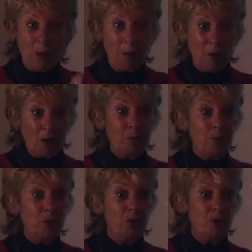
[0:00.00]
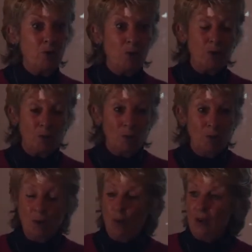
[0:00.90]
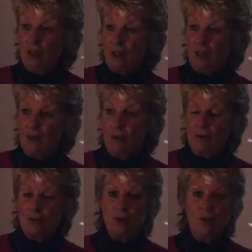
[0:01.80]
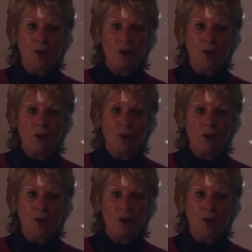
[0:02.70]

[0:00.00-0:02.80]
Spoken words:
how our computers work, ones and zeros.